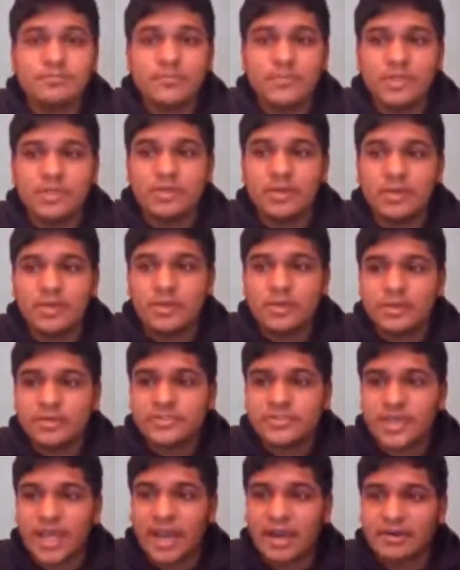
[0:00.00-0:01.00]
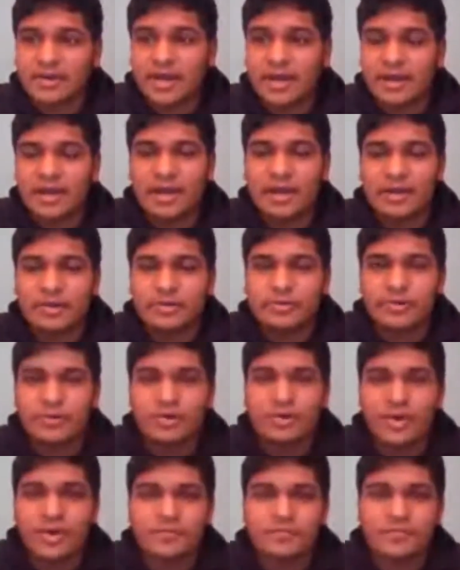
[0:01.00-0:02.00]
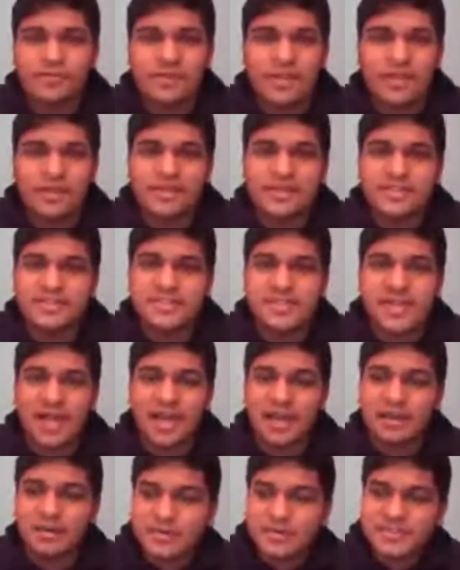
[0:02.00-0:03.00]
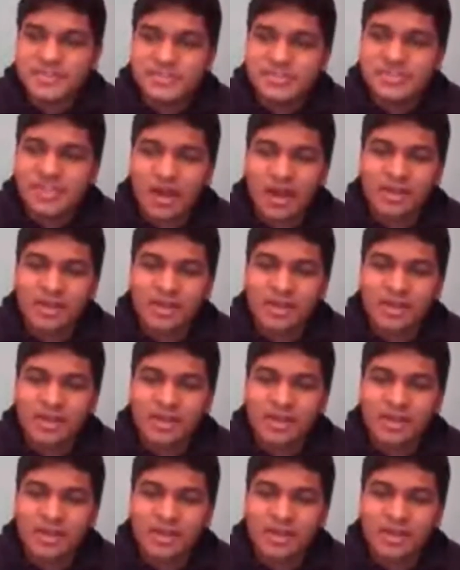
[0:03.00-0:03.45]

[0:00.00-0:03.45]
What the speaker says: yeah, I don't know. I feel like I always thought he was gonna be a